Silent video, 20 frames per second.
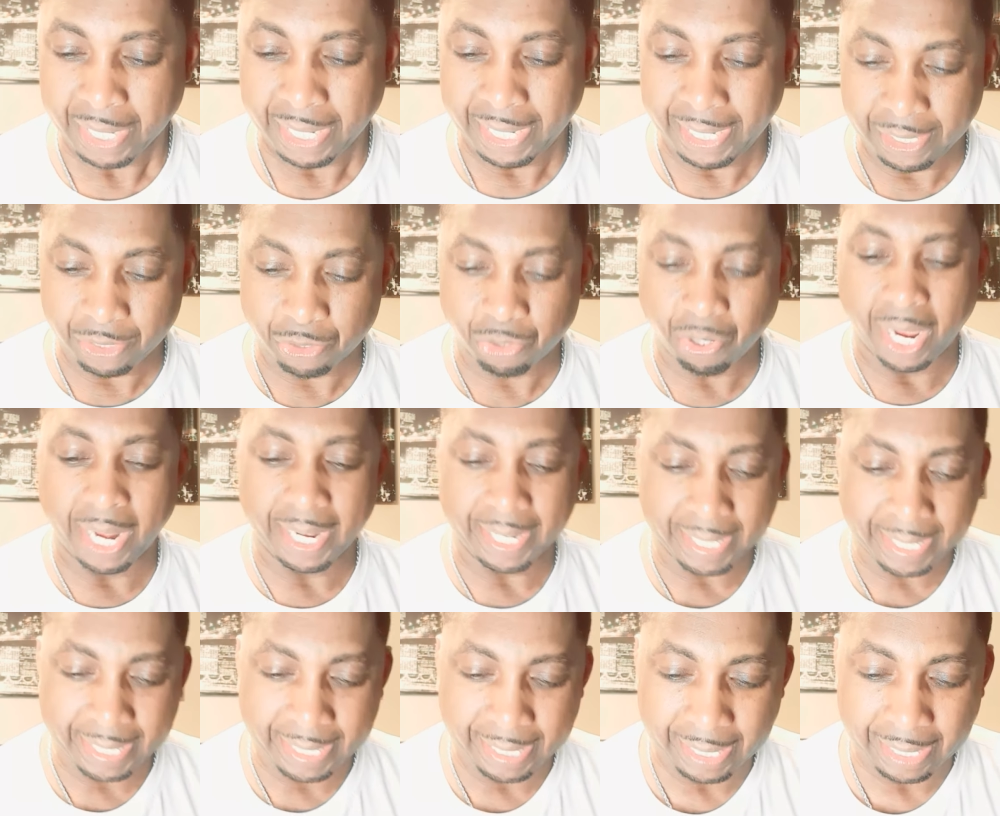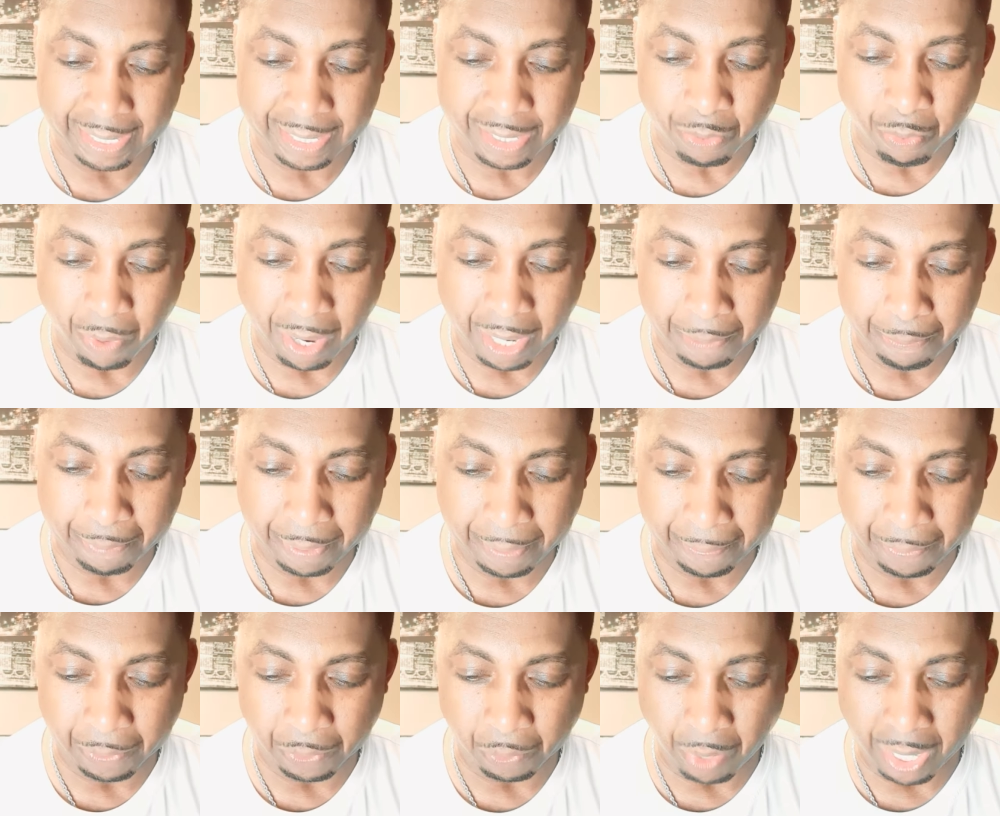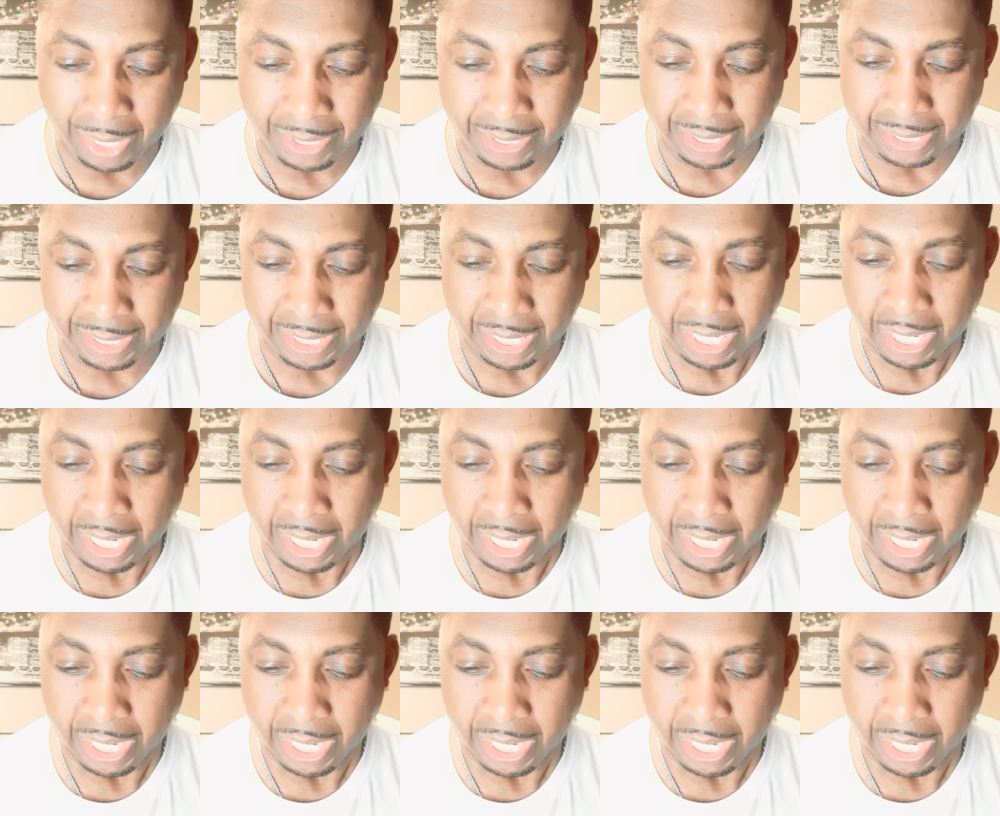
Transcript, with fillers: He tried to kill his wife people. Watch this.